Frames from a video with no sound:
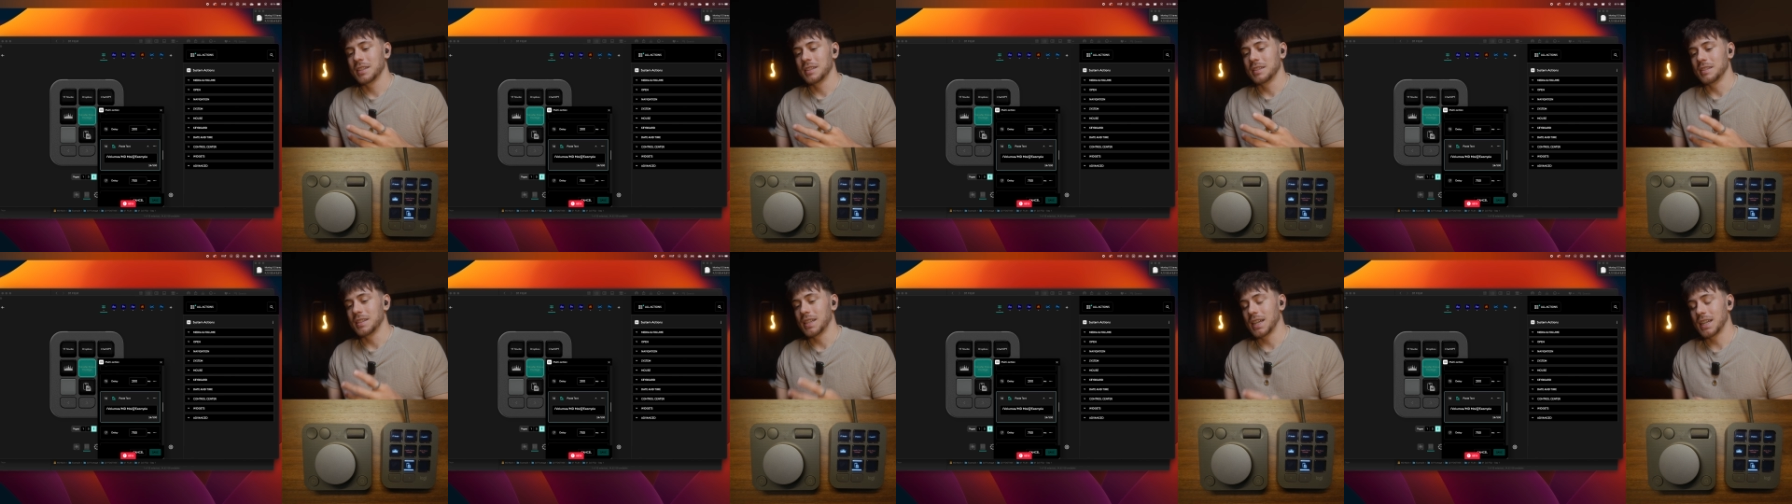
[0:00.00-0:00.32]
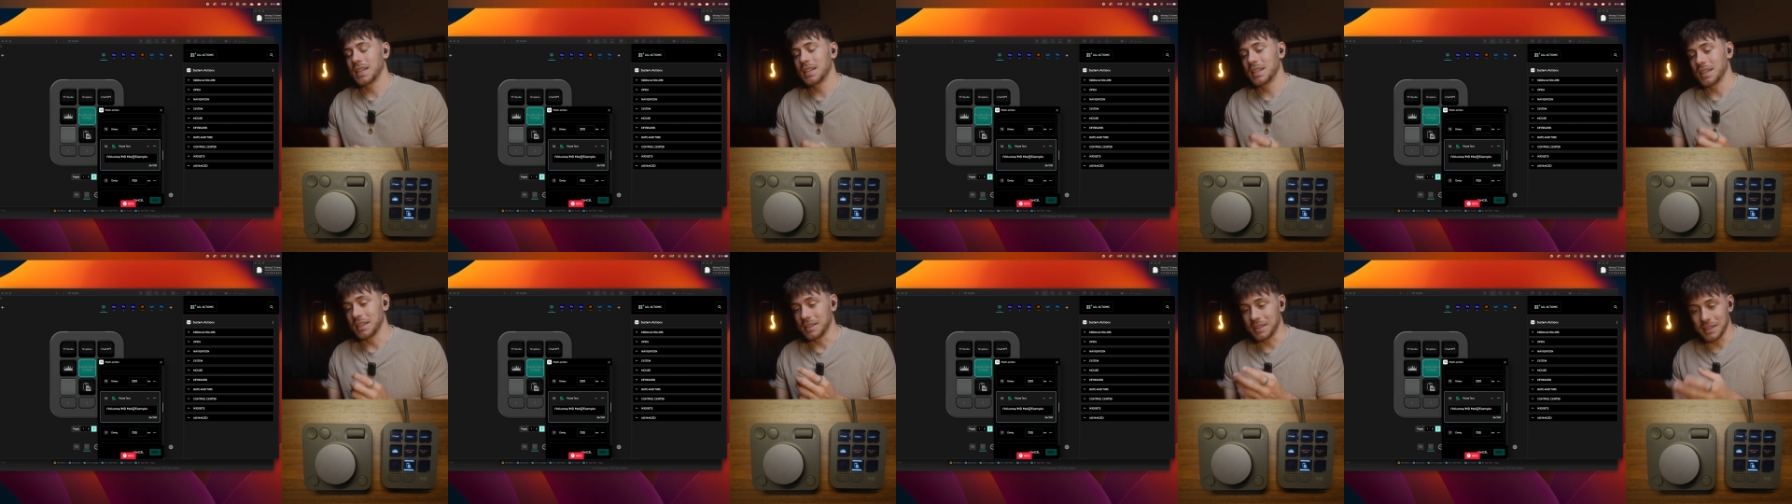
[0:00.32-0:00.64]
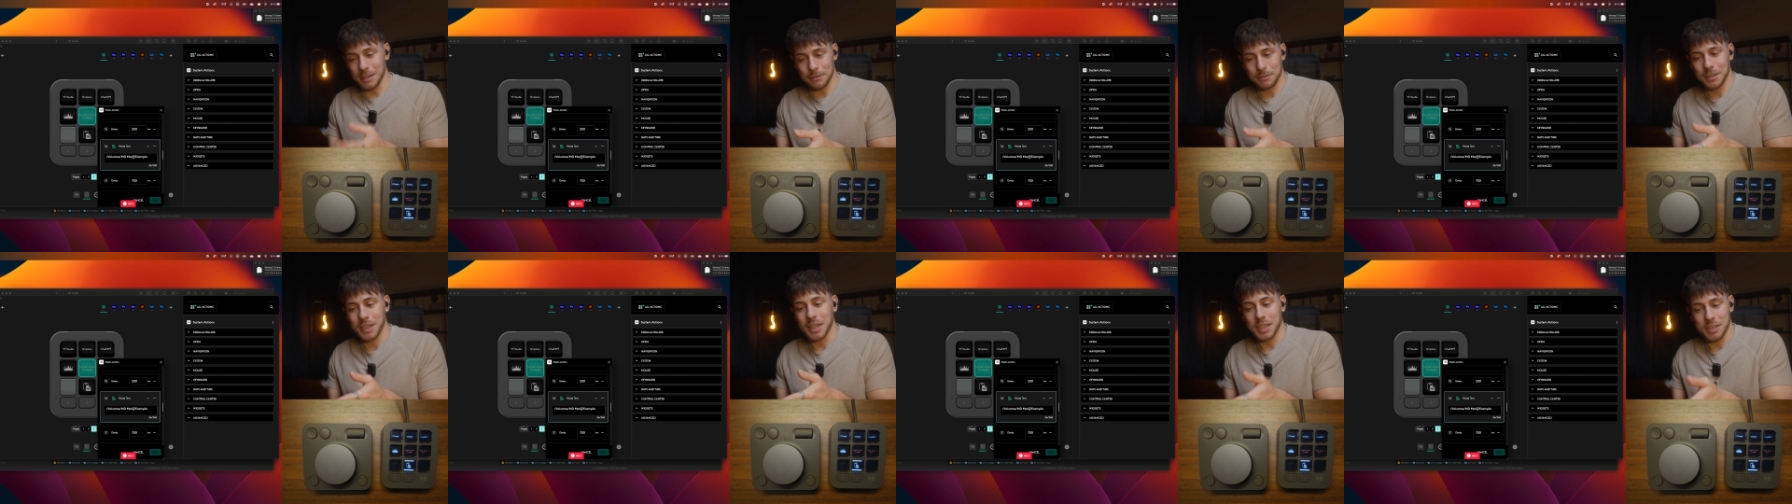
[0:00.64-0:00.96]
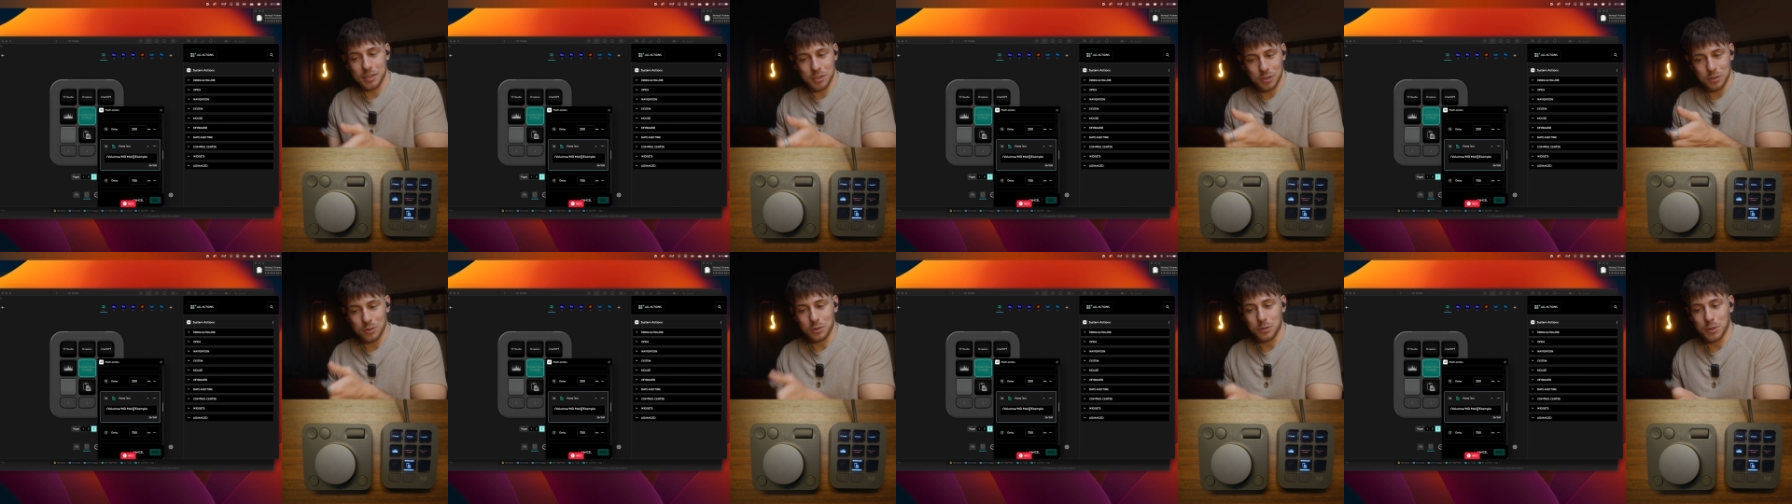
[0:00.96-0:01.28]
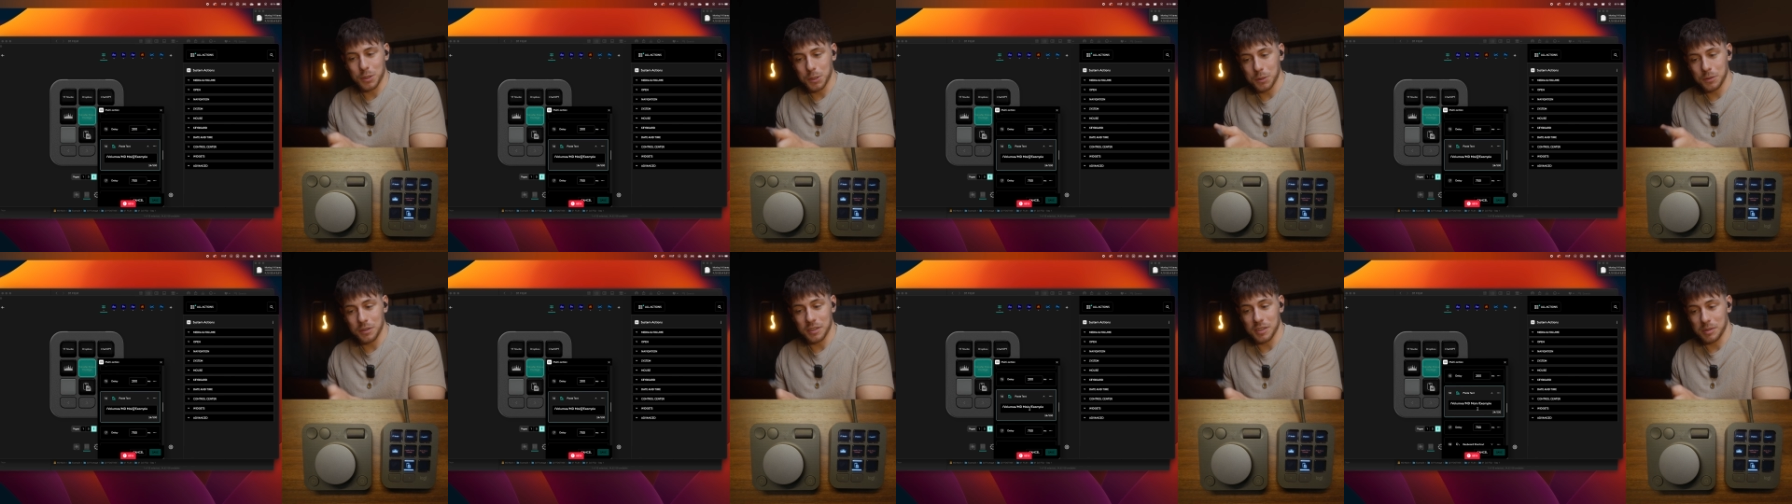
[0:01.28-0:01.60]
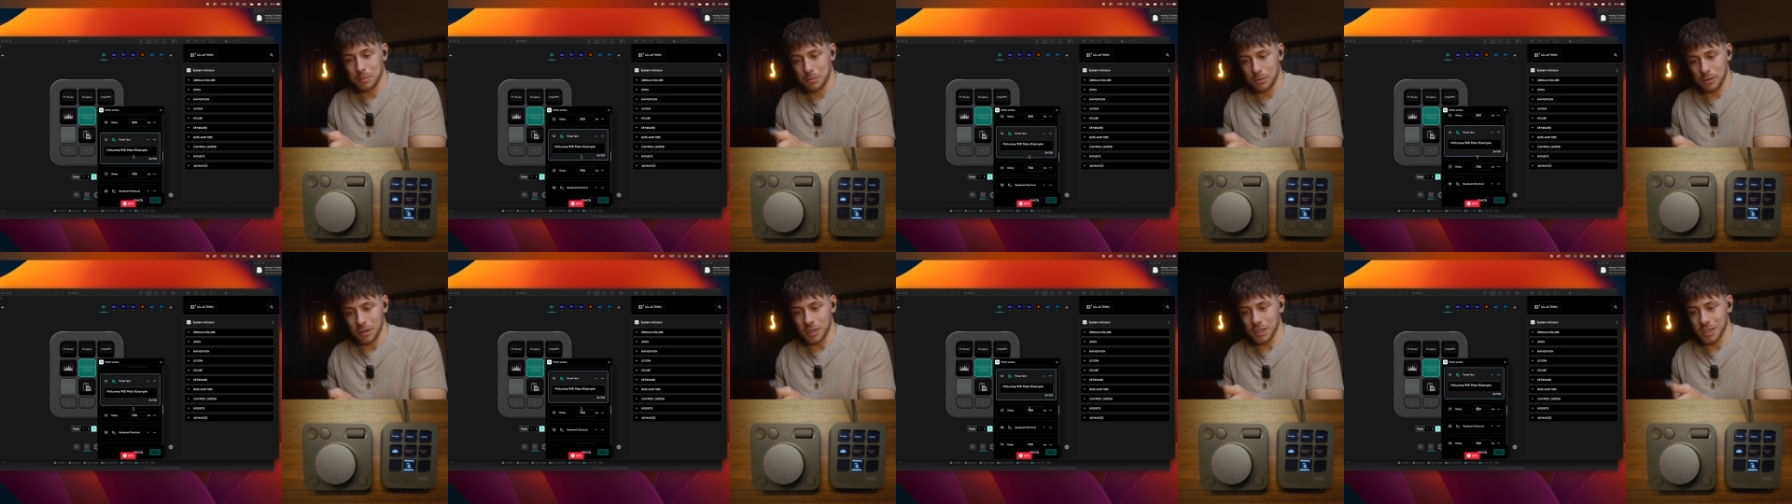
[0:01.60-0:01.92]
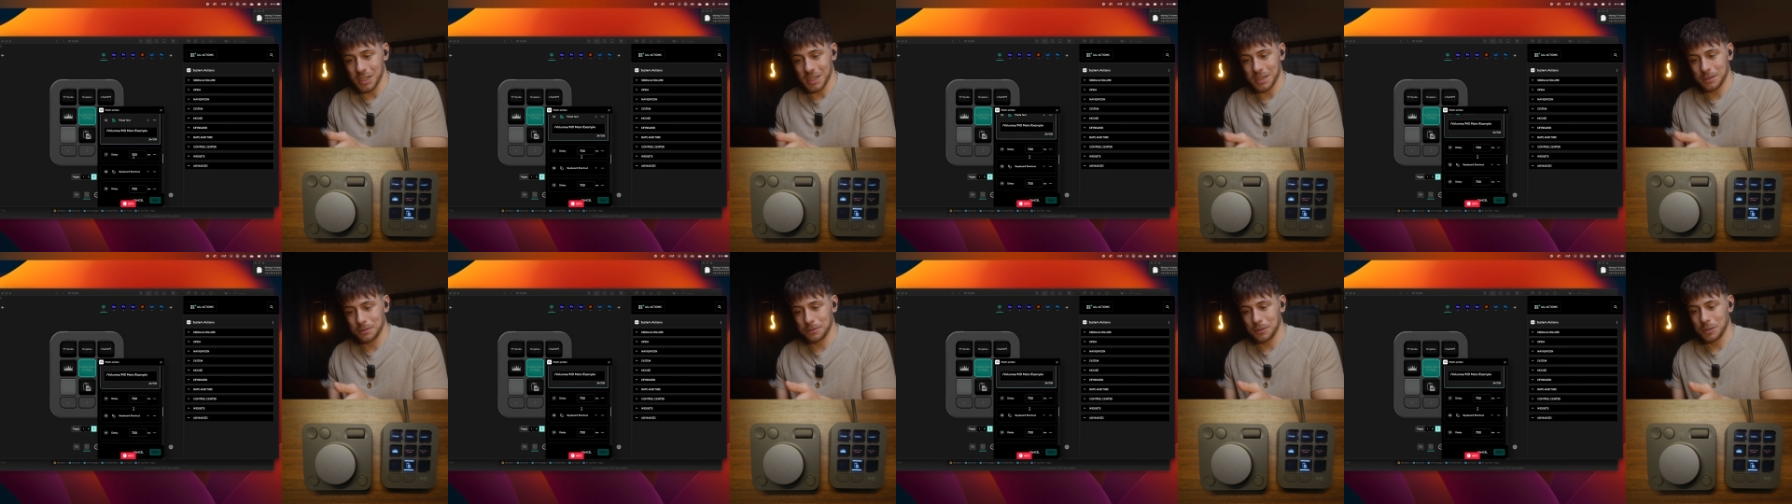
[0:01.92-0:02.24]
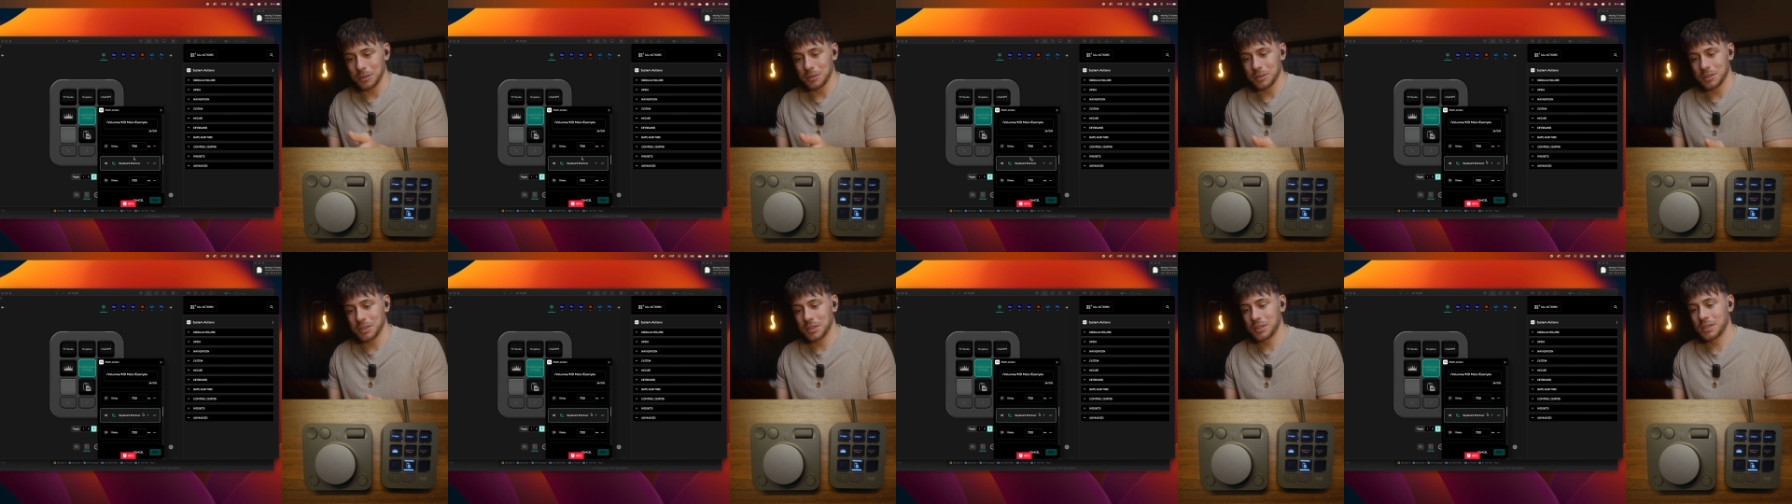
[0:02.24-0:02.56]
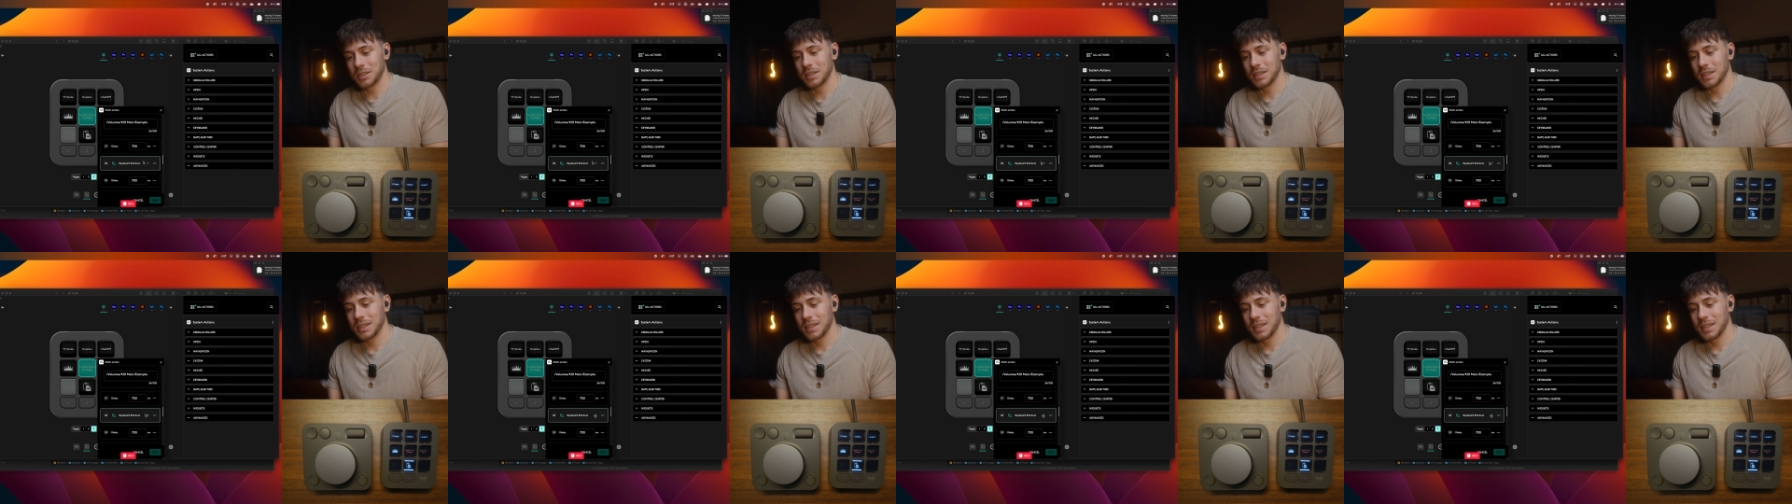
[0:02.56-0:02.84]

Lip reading: Then it navigates to this projects folder,